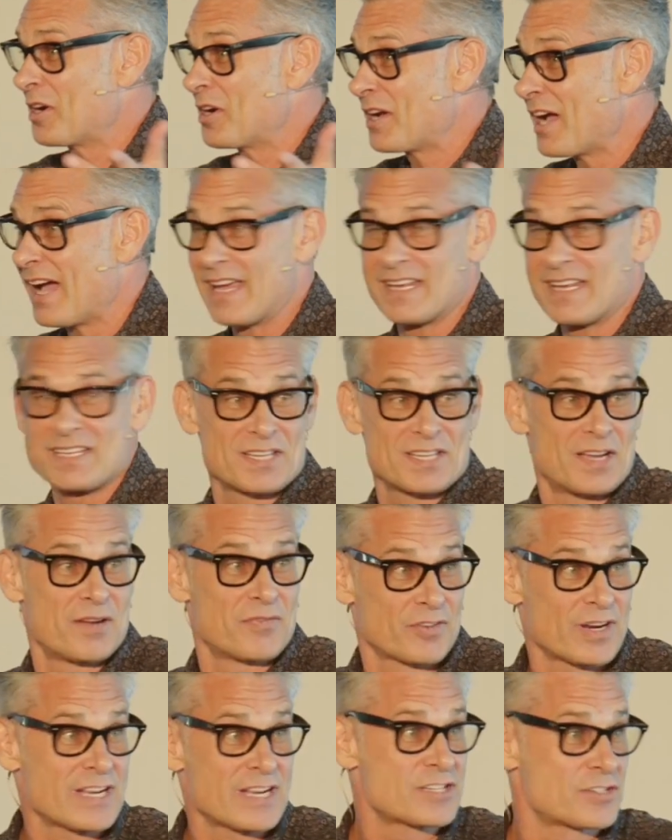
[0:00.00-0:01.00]
kinds of
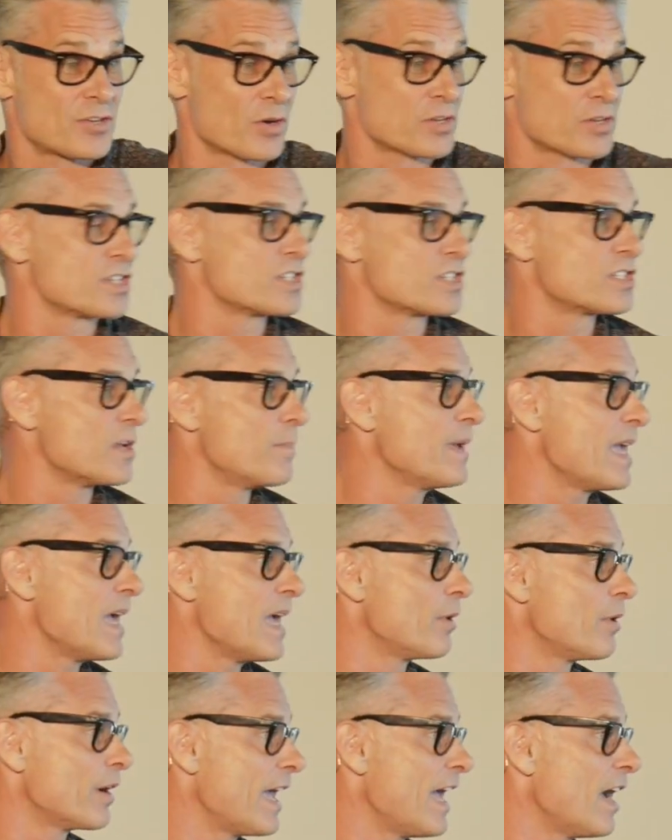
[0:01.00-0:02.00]
resources to be
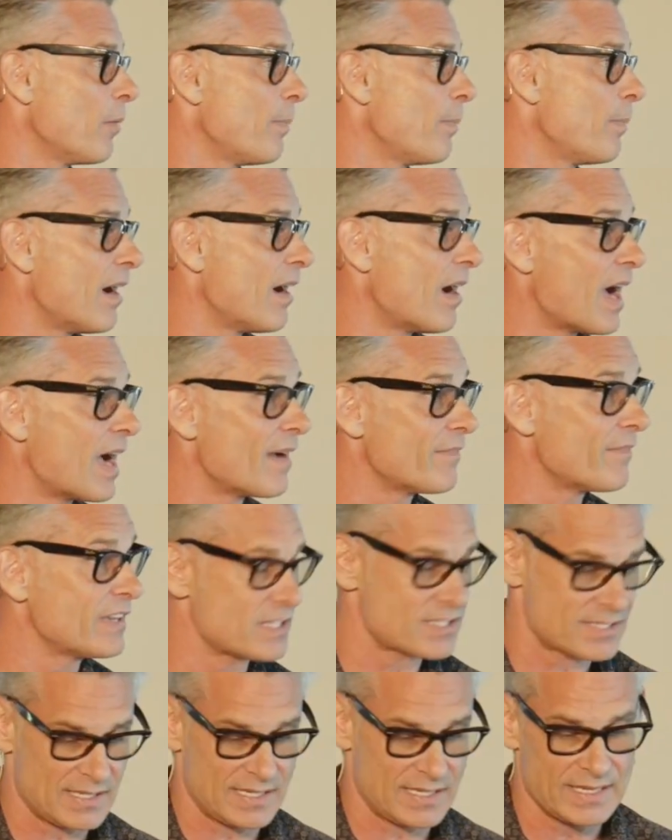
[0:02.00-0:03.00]
able to help out,
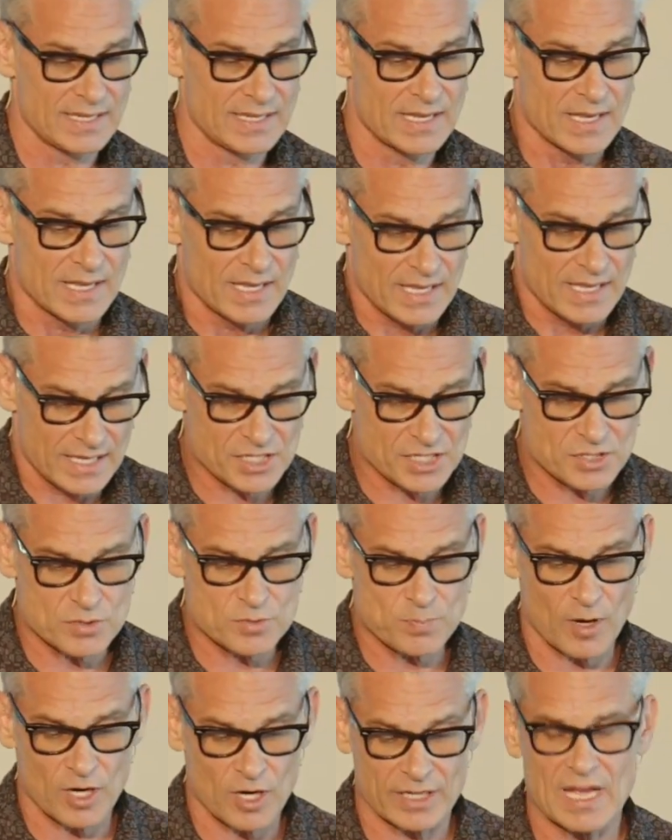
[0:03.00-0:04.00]
obviously. And this was
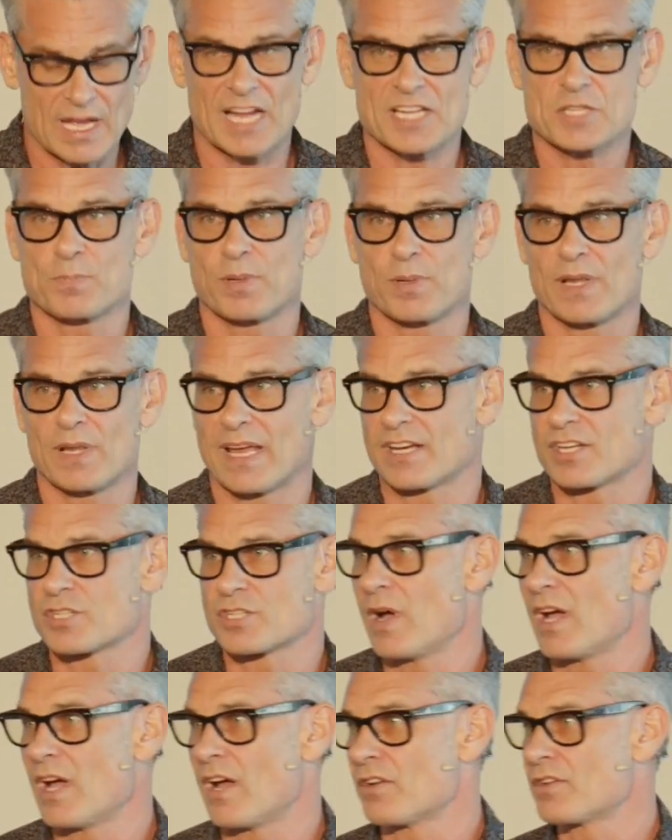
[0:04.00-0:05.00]
part of God's plan as
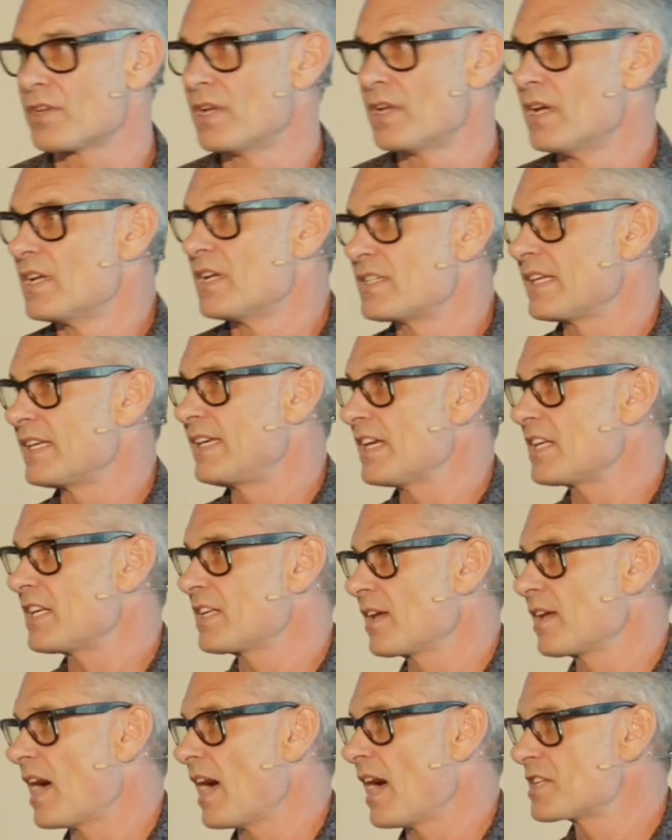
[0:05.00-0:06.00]
well to
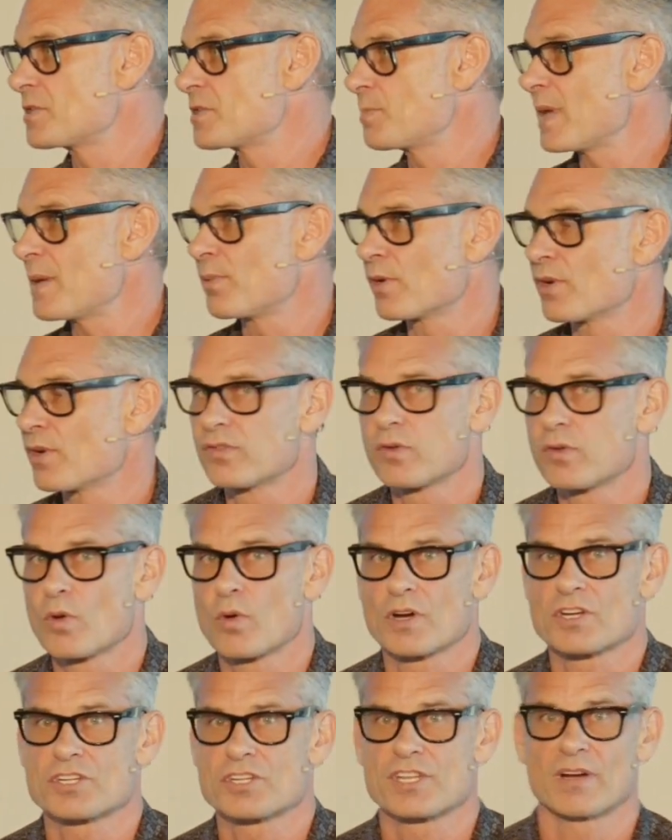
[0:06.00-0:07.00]
get God's people to
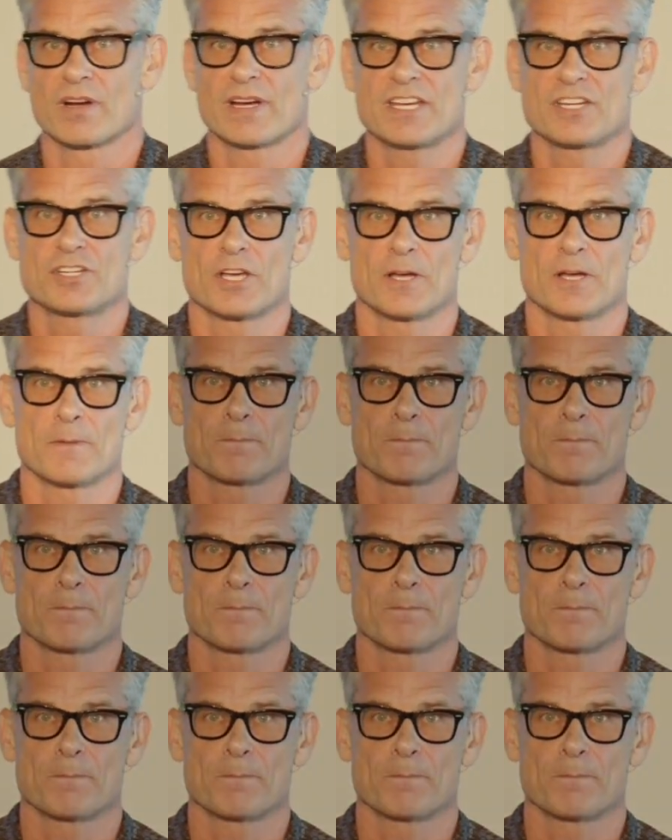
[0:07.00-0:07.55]
flourish there in Egypt.